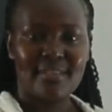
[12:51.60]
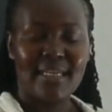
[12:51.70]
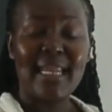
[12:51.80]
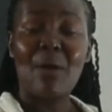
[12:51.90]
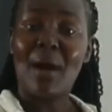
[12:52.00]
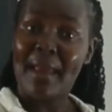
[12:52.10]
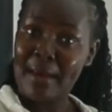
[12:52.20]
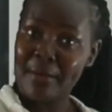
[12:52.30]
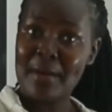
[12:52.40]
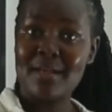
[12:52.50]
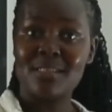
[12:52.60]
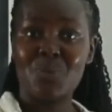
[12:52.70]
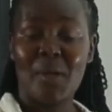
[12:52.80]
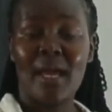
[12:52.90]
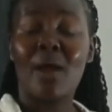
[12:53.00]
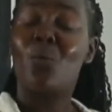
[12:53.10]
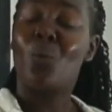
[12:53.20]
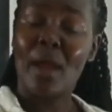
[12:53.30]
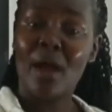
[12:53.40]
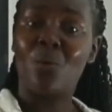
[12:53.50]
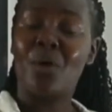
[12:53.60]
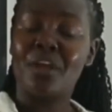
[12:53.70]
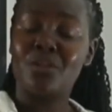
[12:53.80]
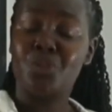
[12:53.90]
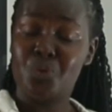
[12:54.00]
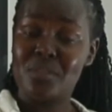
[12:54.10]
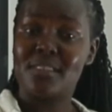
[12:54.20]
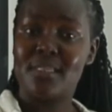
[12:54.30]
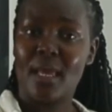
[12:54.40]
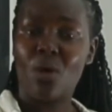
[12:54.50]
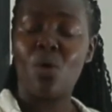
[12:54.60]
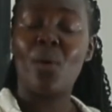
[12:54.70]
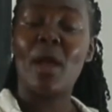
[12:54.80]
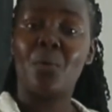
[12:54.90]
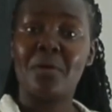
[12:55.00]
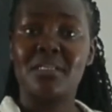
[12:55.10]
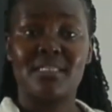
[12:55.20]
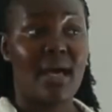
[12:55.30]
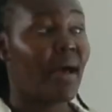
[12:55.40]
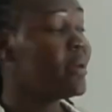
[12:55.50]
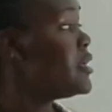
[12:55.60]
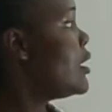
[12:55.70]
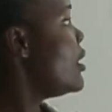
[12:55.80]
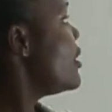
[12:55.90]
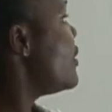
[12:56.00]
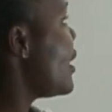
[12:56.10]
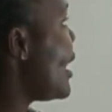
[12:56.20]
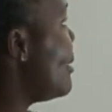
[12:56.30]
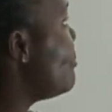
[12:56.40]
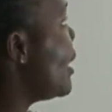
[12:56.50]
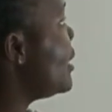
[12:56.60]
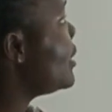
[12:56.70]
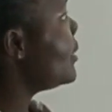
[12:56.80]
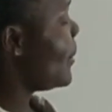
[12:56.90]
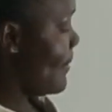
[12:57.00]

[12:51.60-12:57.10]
in our areas where we do stay or where we reside, there are many.